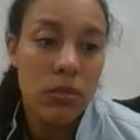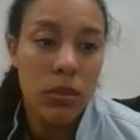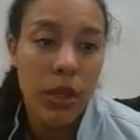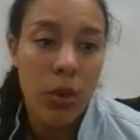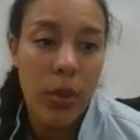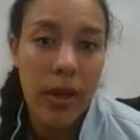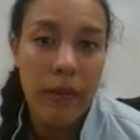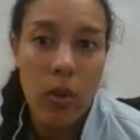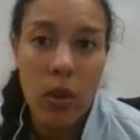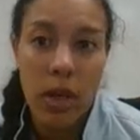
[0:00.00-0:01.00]

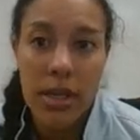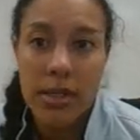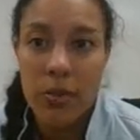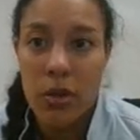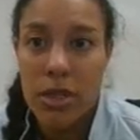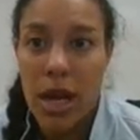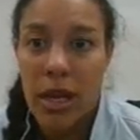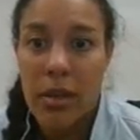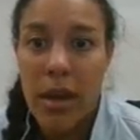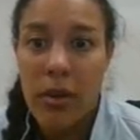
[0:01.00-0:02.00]
whatever organism we're
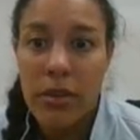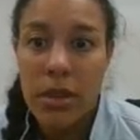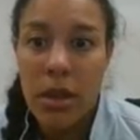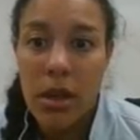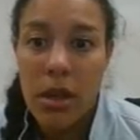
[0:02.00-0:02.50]
talking about.